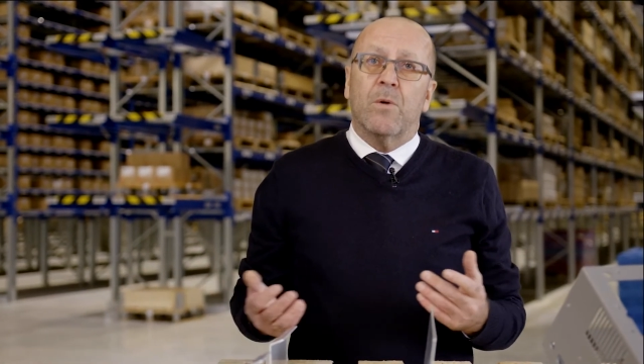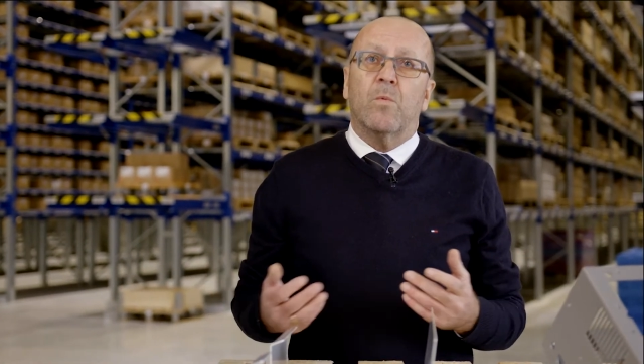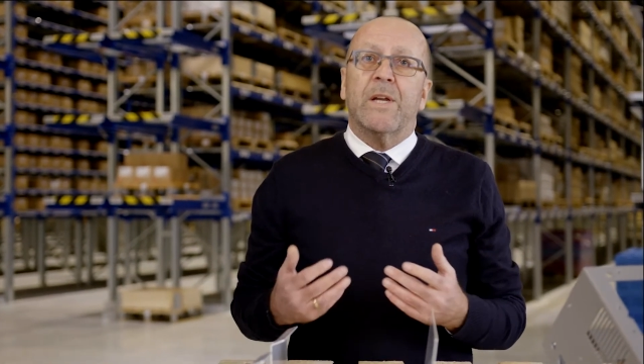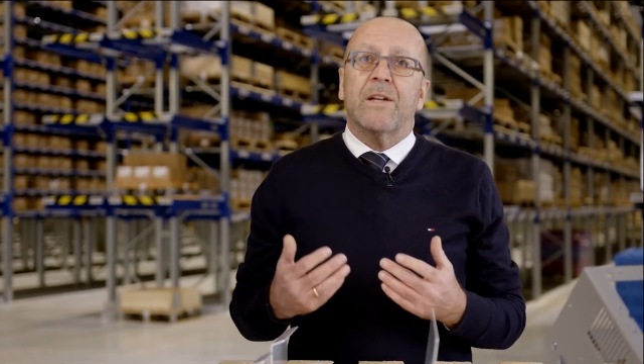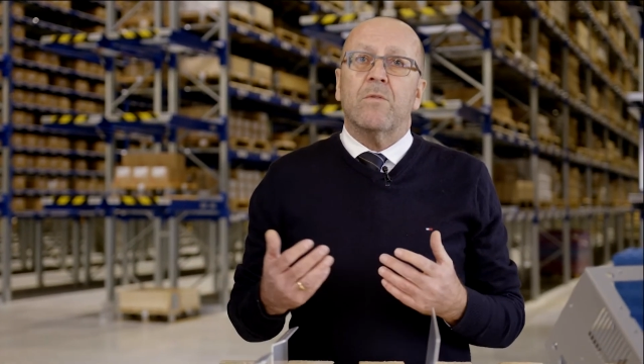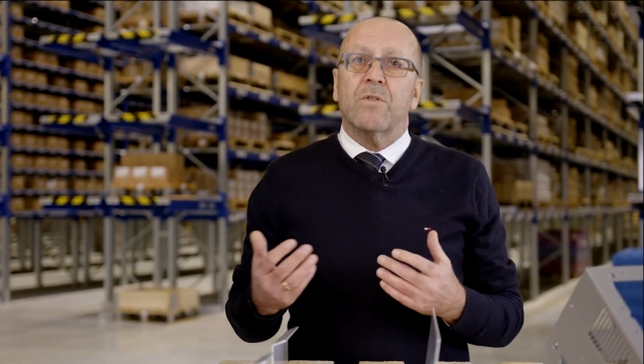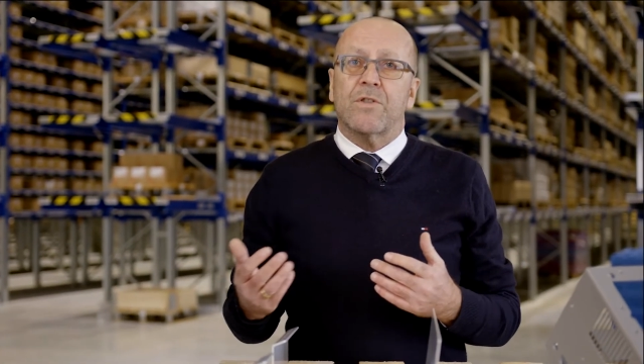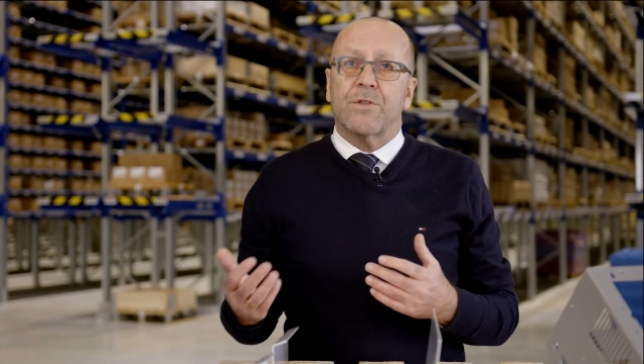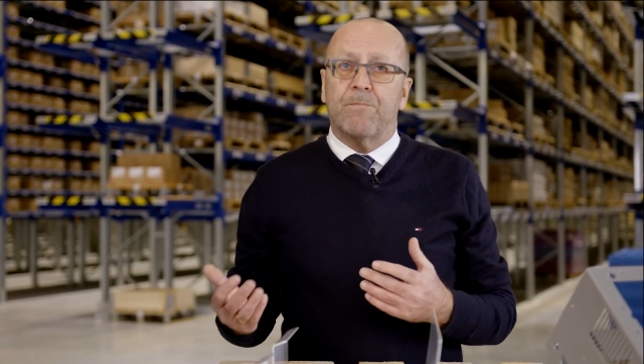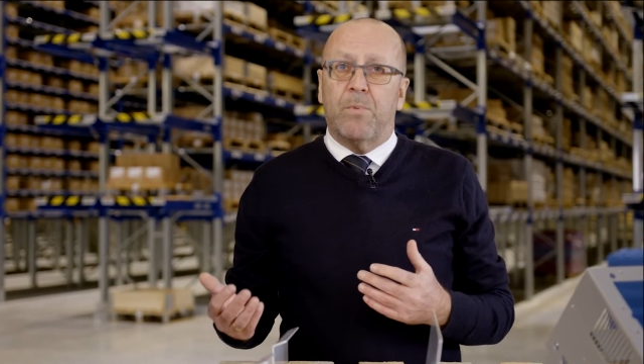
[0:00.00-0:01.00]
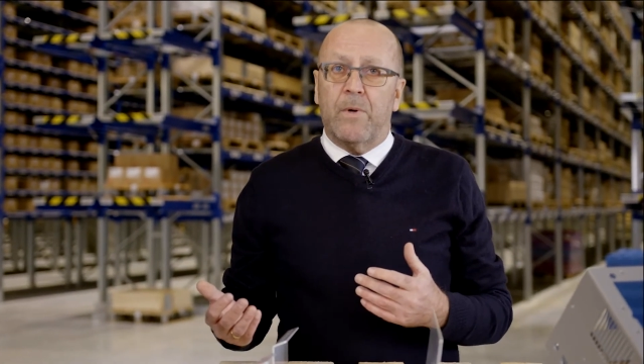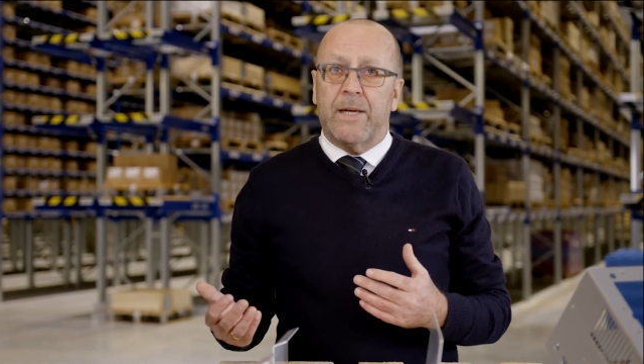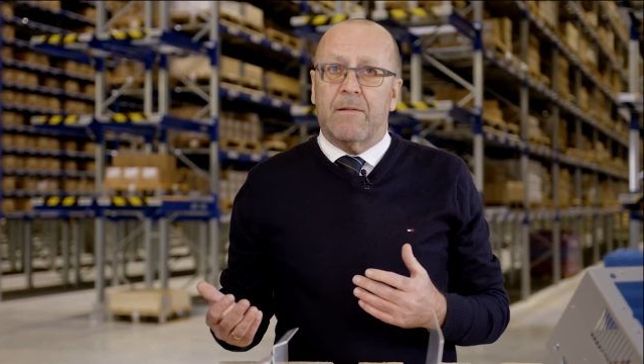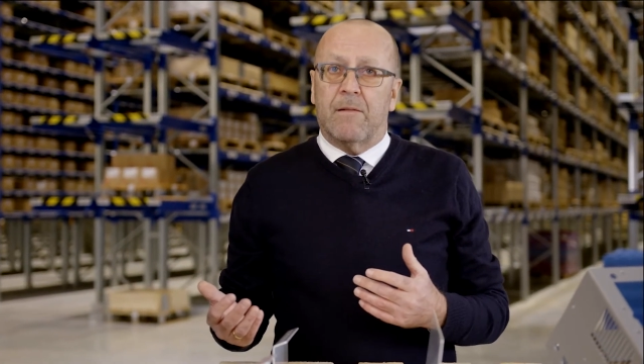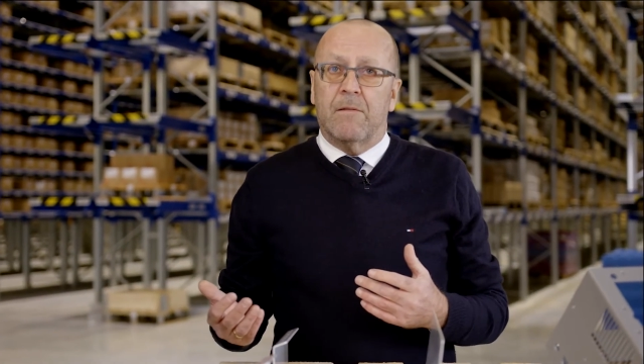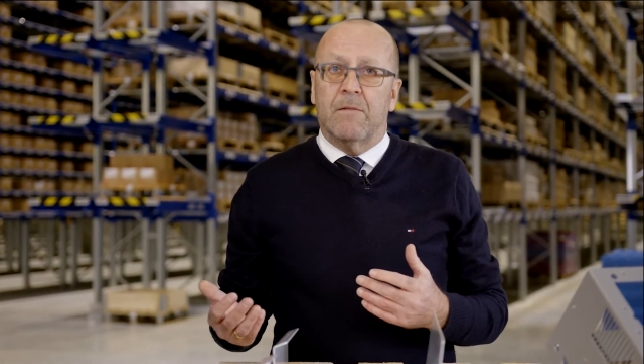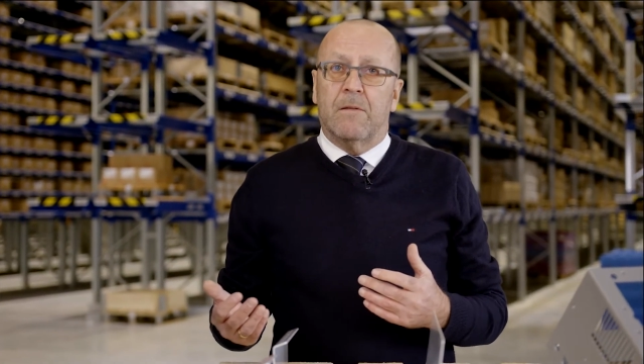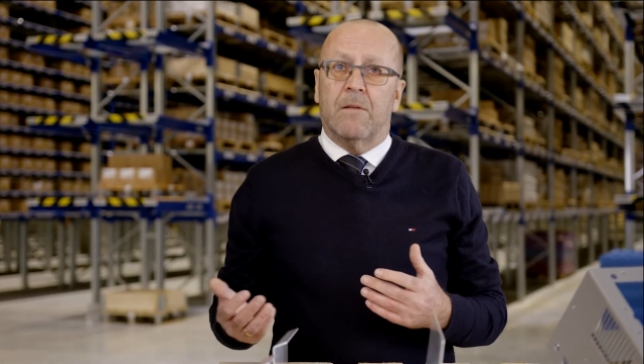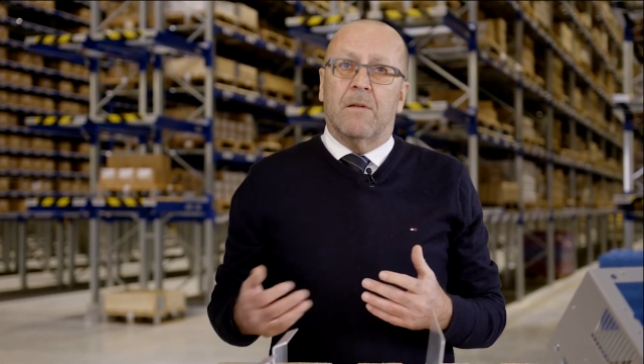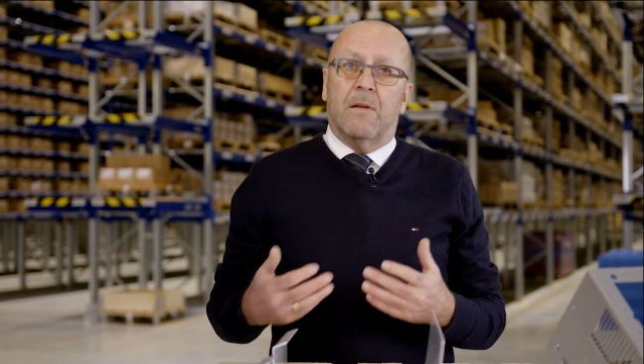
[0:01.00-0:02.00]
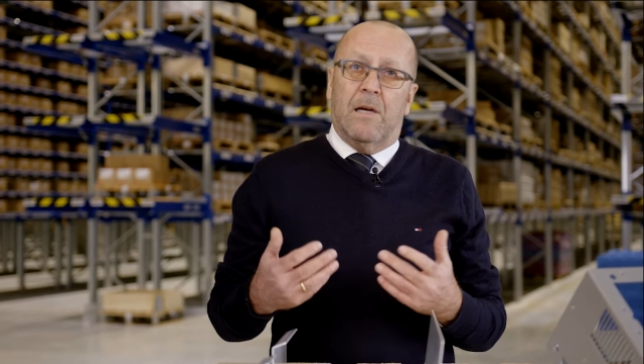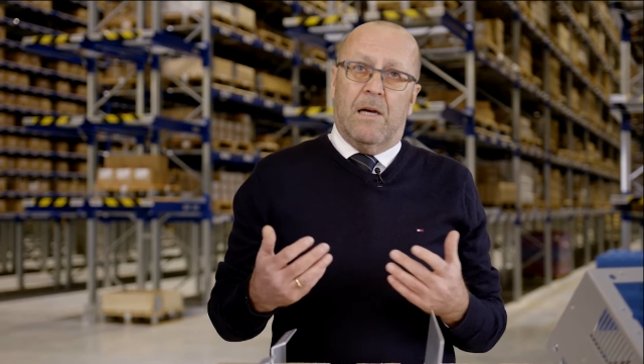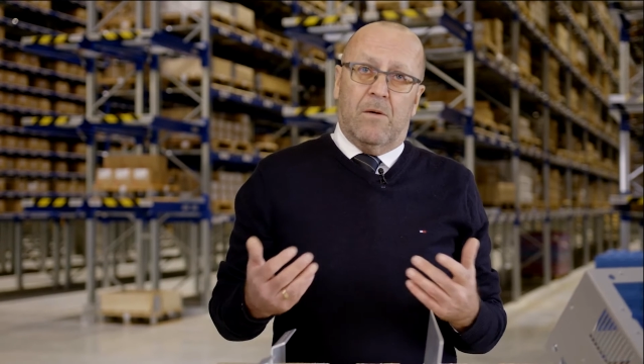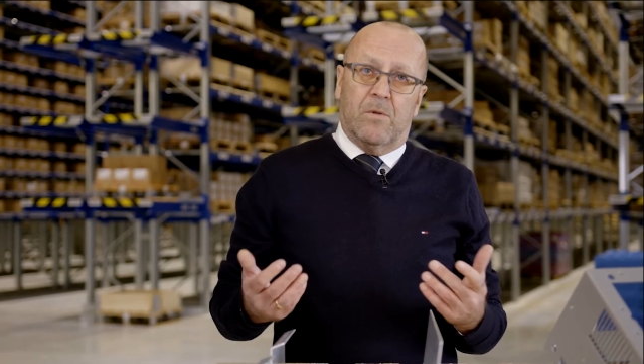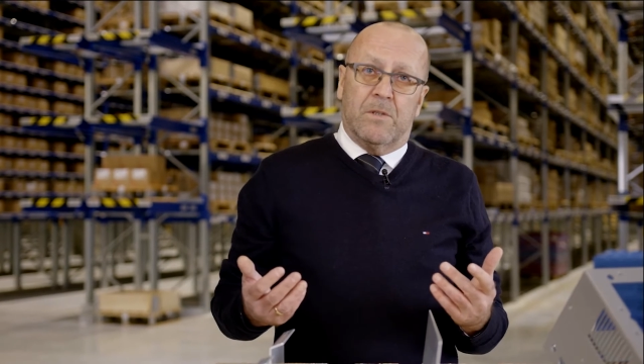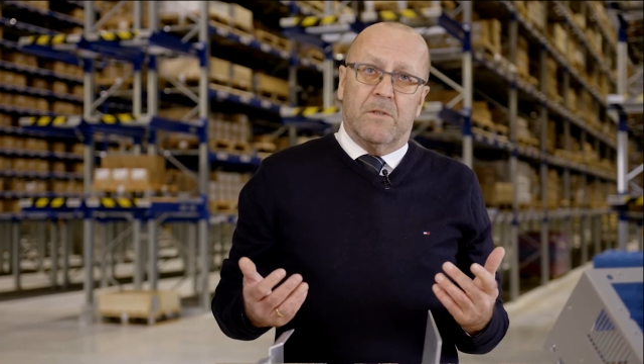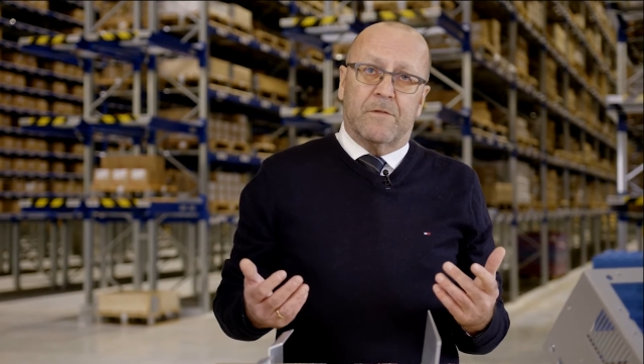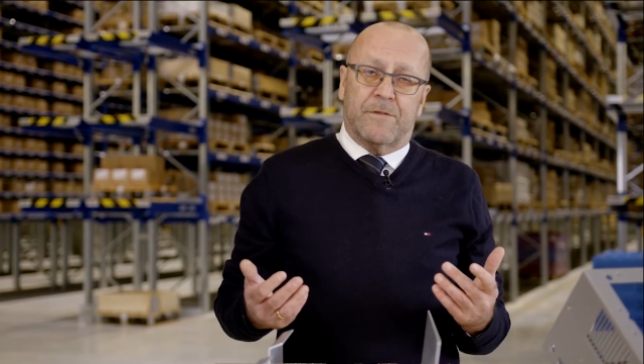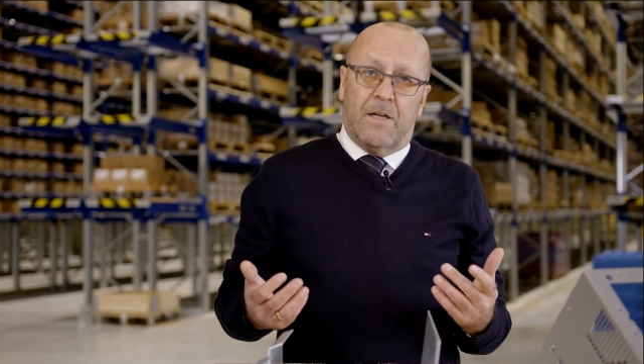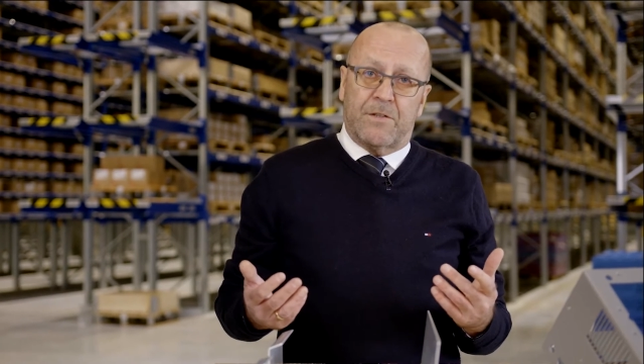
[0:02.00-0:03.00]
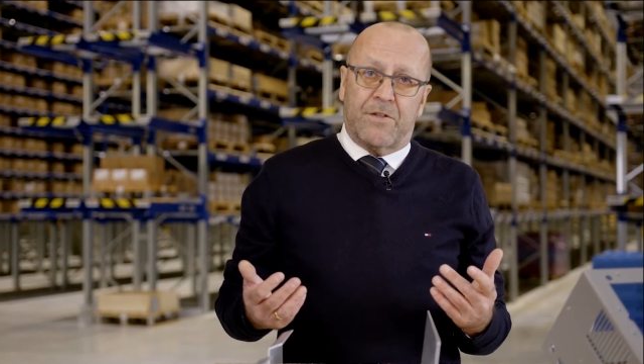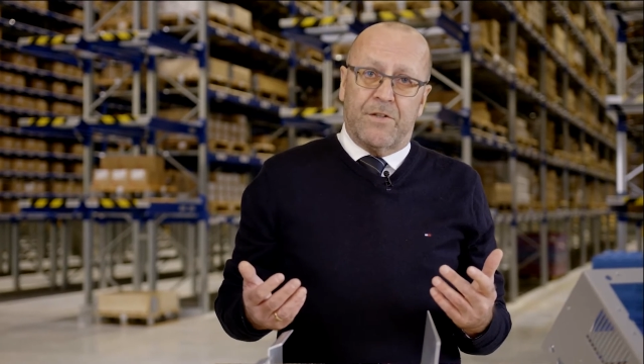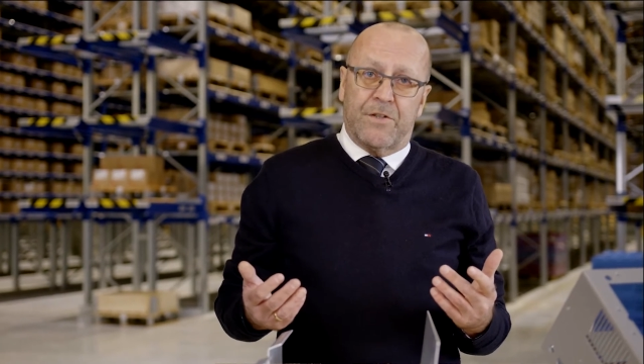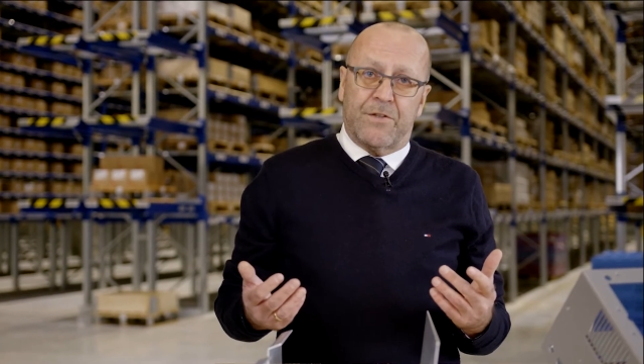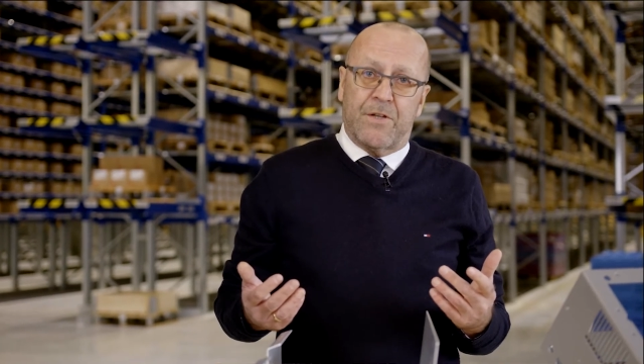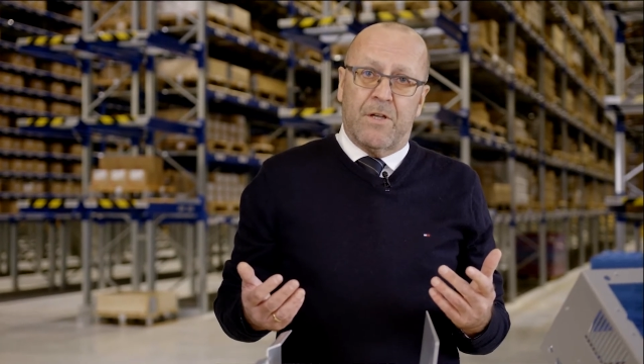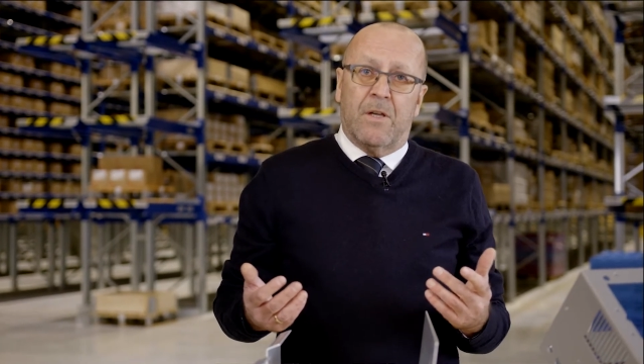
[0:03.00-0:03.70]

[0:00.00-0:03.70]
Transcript: we don't spoil our fasteners.